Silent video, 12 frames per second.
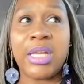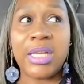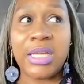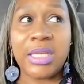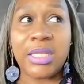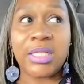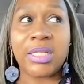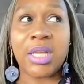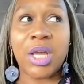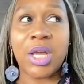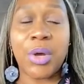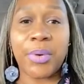is,
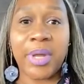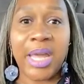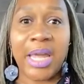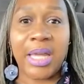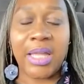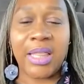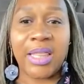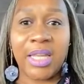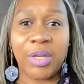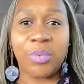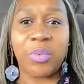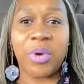okay,
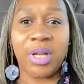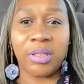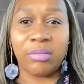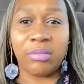then what?